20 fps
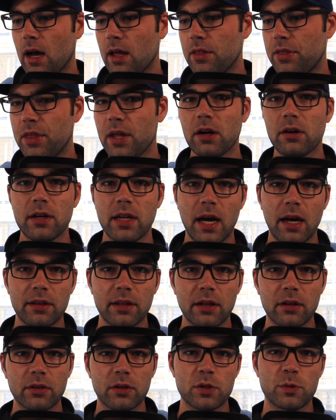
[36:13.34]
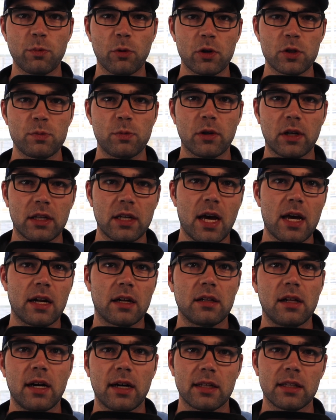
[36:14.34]
They're down there in the sports book at 9
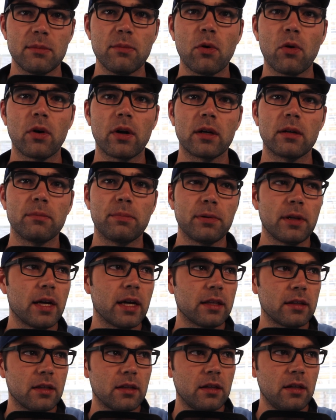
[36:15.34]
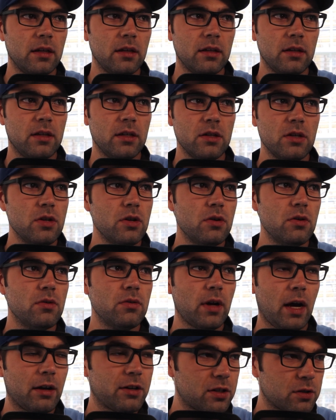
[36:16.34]
o'clock in the morning playing the
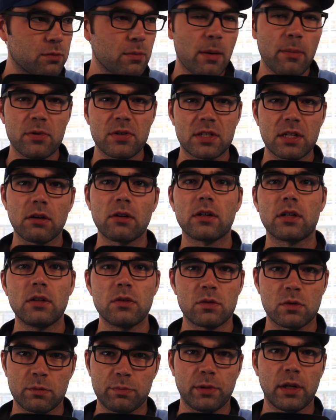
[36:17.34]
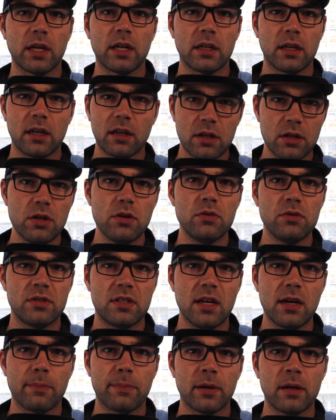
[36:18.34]
noon. I just remember Syracuse was playing, had a noon
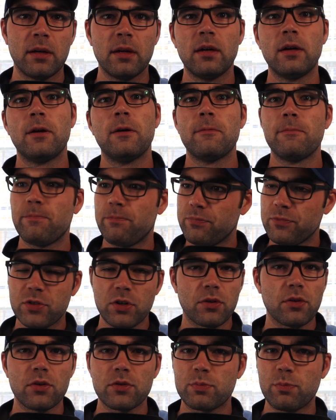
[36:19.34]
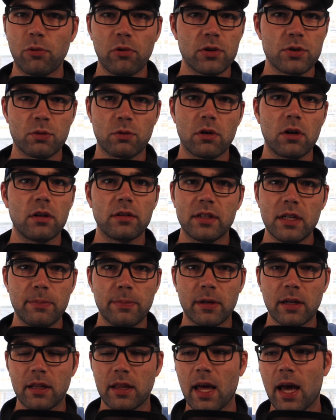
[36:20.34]
tip. So those boys were all
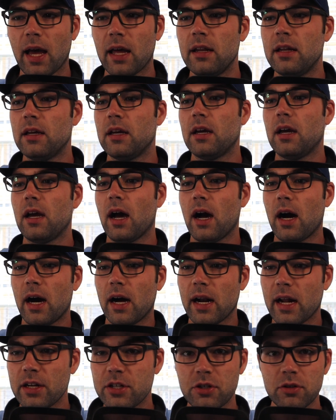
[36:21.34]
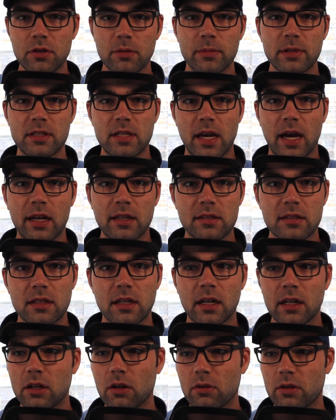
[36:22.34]
deep into that. And I shoot him a text
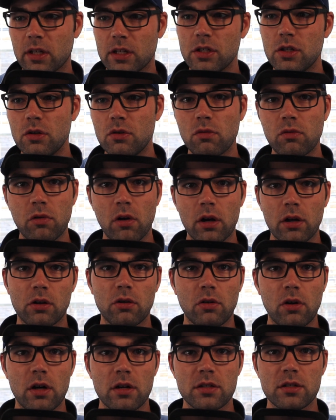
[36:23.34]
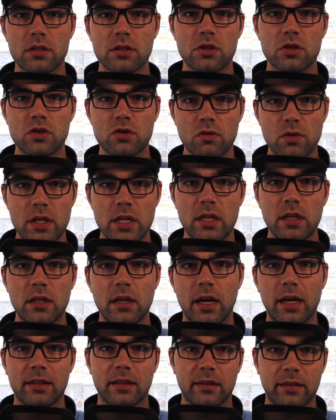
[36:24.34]
and I go, can you run across the street?
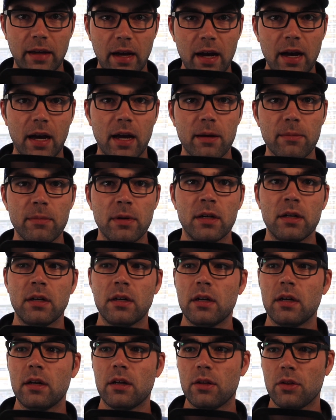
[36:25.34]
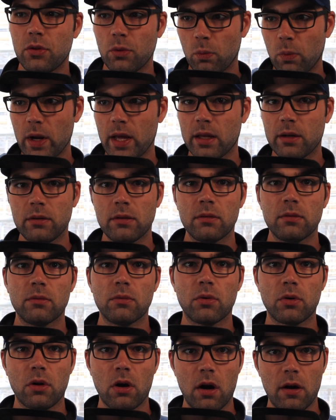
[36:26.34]
At the time, the win
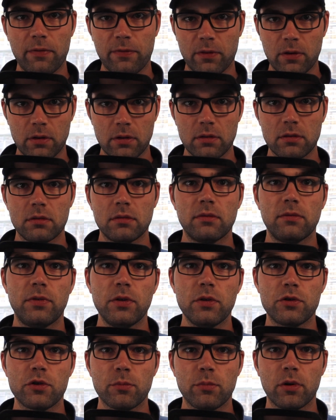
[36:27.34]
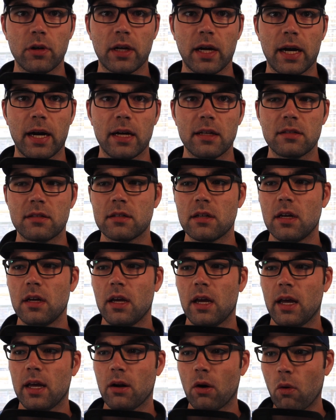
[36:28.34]
would offer future book odds,
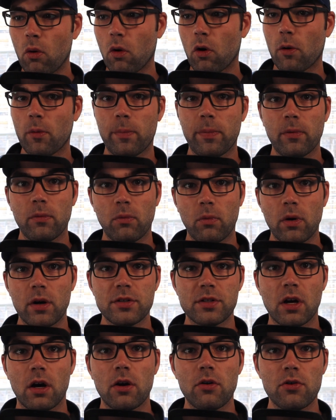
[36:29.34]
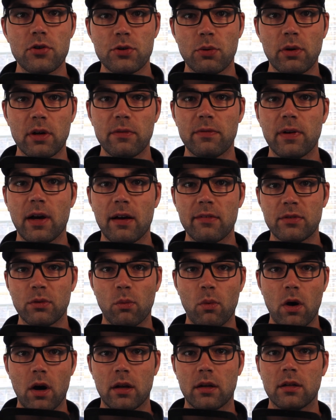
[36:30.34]
and Orb was 125 to
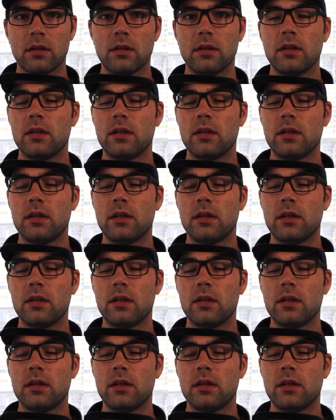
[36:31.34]
1.